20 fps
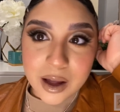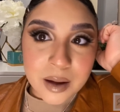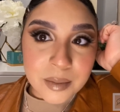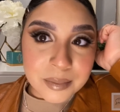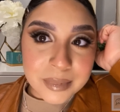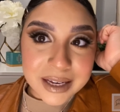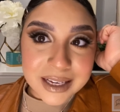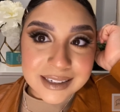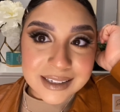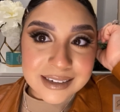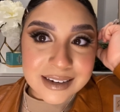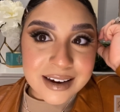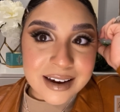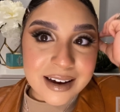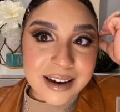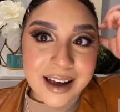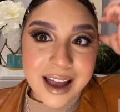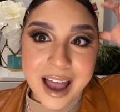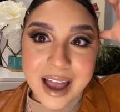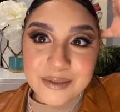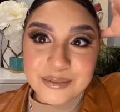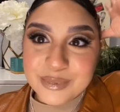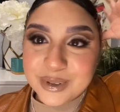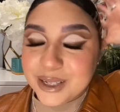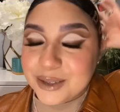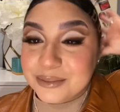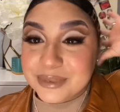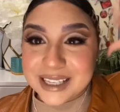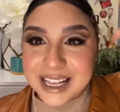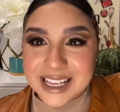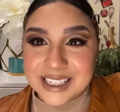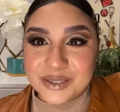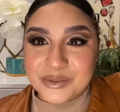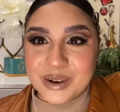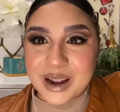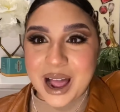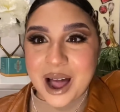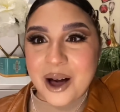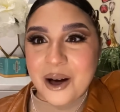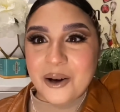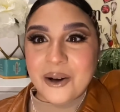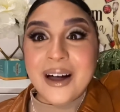amazing. I've been obsessed with how